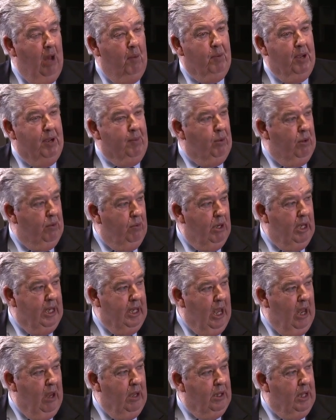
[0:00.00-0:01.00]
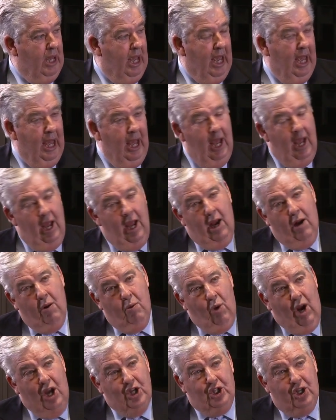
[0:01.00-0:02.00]
people are really going there.
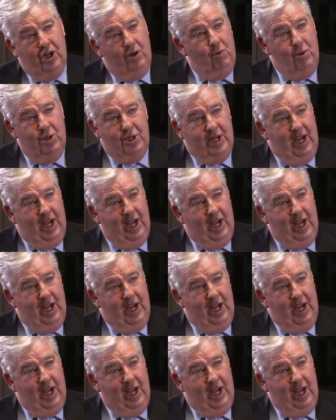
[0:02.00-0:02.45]
Russia was